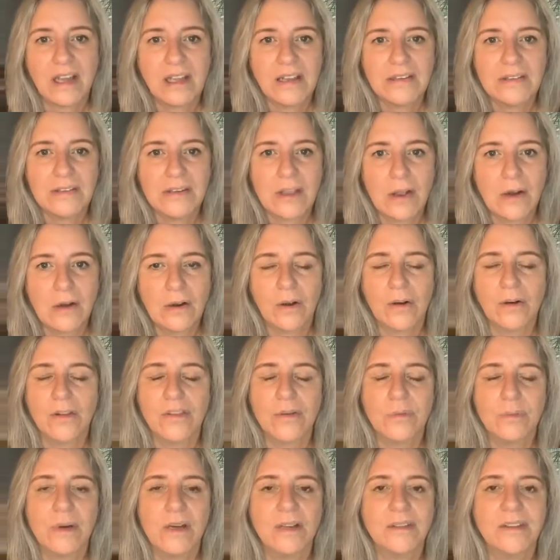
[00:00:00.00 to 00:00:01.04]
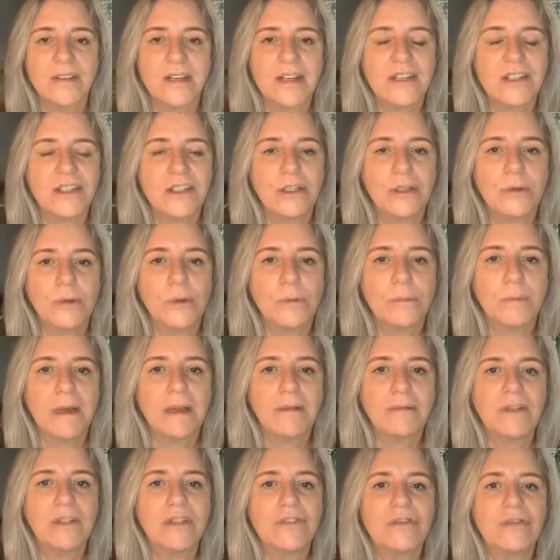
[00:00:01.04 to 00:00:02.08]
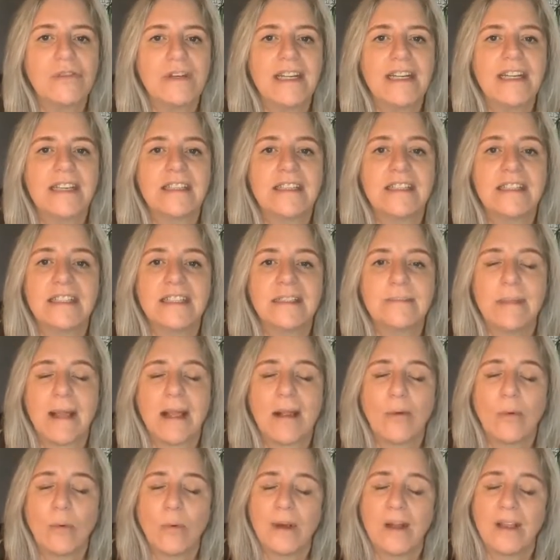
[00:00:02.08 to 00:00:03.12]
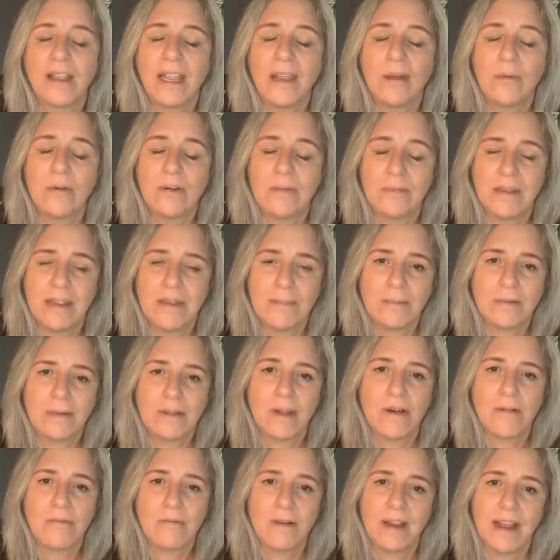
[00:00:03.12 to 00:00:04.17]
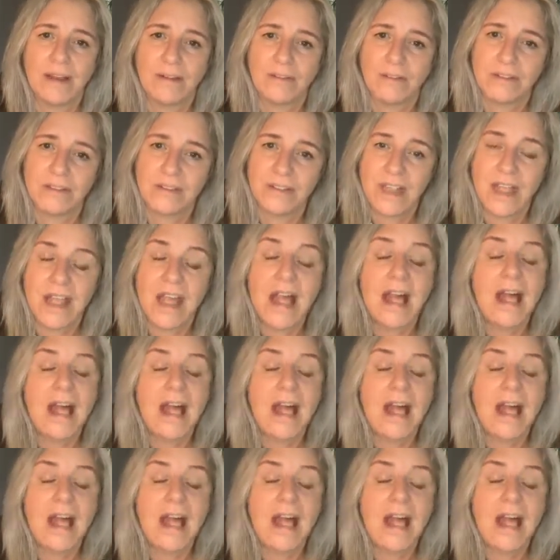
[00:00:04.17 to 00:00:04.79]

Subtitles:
and a lot of the work that I do on my retreats is about working with people around